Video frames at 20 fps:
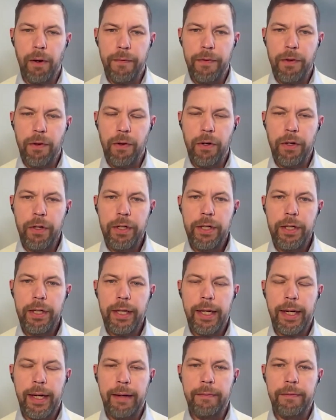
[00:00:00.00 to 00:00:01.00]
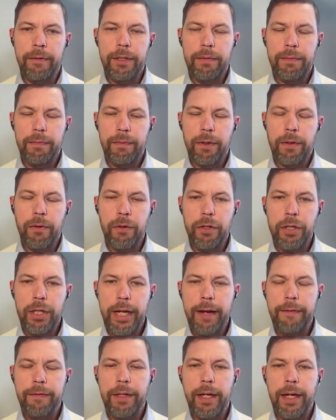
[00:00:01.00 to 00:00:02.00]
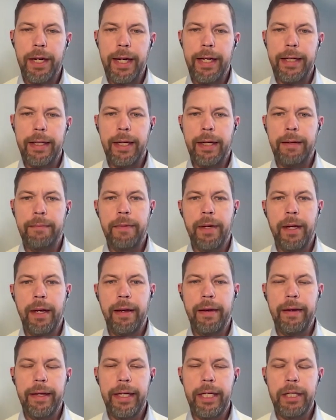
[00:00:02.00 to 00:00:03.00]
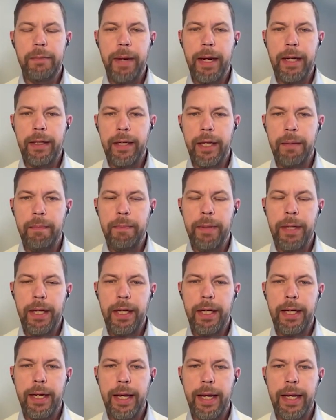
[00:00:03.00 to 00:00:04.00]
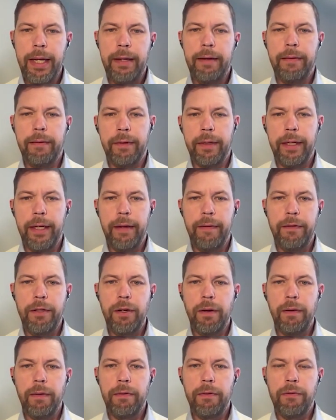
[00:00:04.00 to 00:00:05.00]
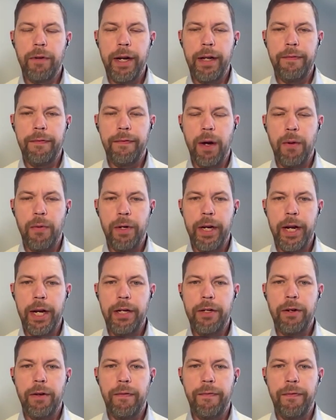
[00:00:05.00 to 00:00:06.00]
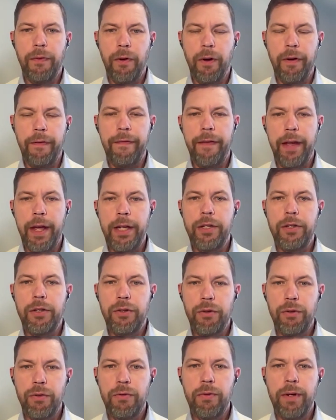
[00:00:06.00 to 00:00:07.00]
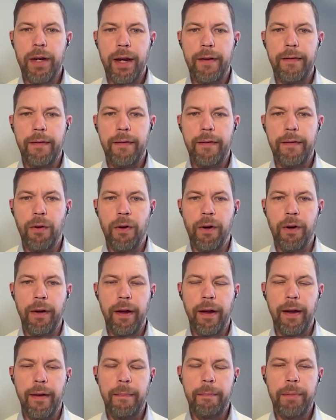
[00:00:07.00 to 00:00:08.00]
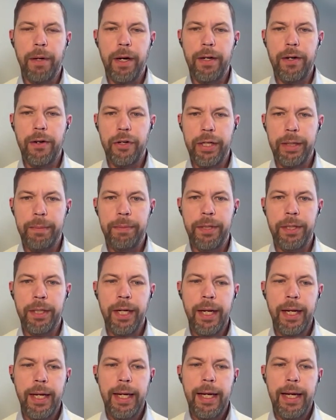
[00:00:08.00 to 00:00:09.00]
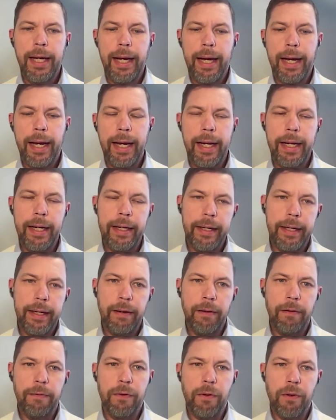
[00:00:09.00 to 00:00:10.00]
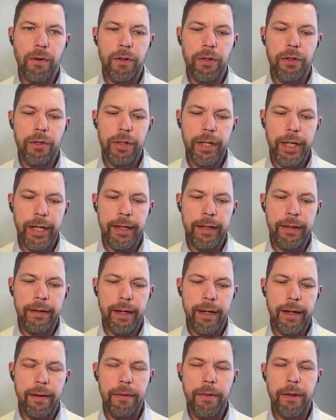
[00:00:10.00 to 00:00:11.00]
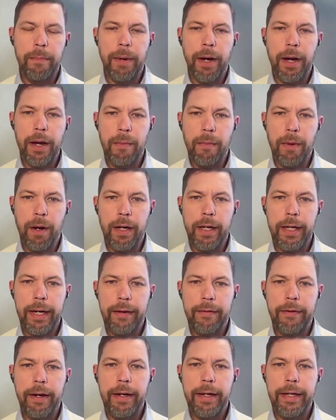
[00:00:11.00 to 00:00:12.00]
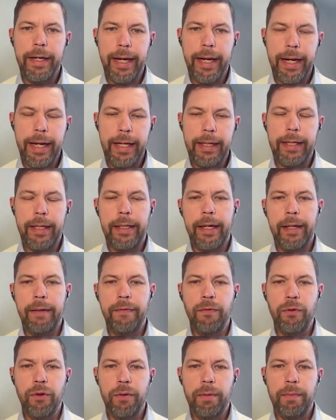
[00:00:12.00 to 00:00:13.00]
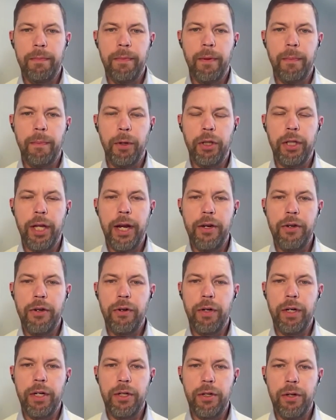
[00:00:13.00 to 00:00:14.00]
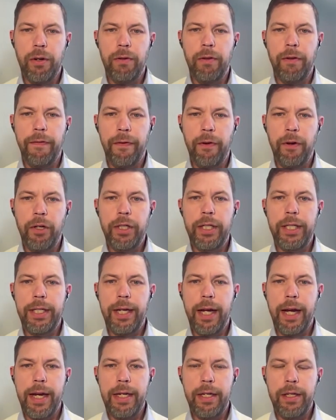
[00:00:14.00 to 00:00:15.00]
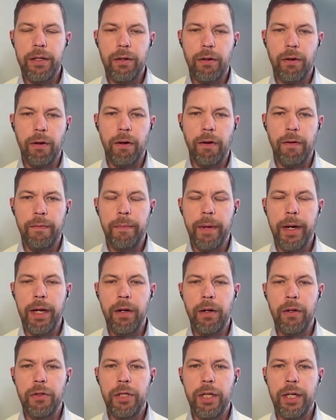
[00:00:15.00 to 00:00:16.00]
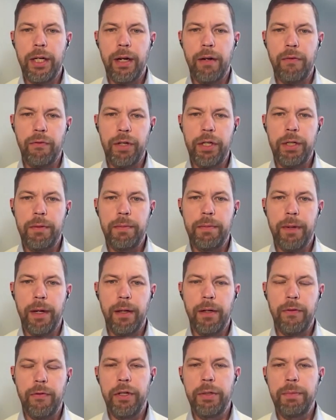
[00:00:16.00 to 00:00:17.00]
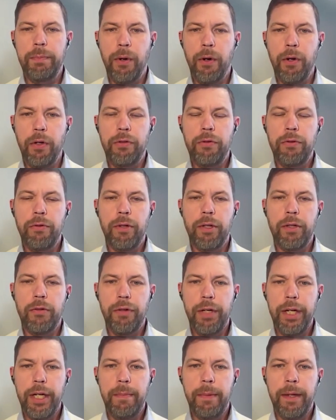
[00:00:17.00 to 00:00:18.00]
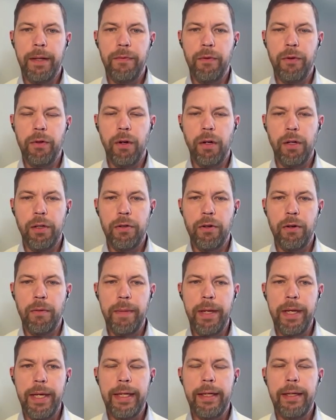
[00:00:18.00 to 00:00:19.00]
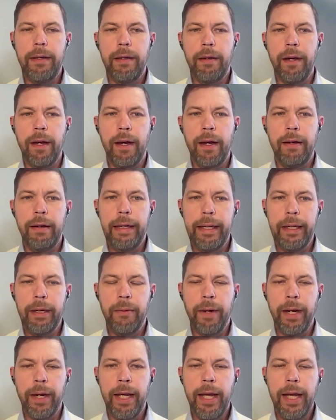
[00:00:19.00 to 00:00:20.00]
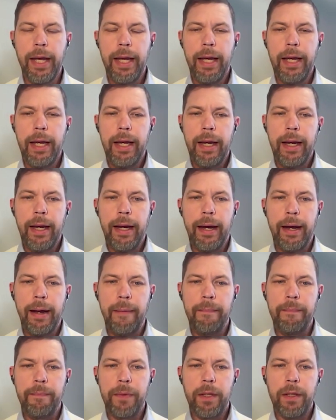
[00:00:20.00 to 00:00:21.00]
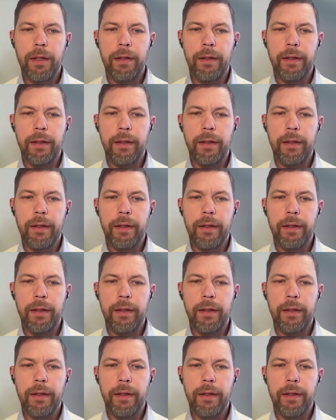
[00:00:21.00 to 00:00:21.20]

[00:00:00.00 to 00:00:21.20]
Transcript: of course, um, good safety data, uh, expected PK gives a great foundation for phase two and for uh, partnerships and uh, of course then uh, the biomarker data that would potentially show the first signs of biological res- response to the treatment would also be uh, in a way um,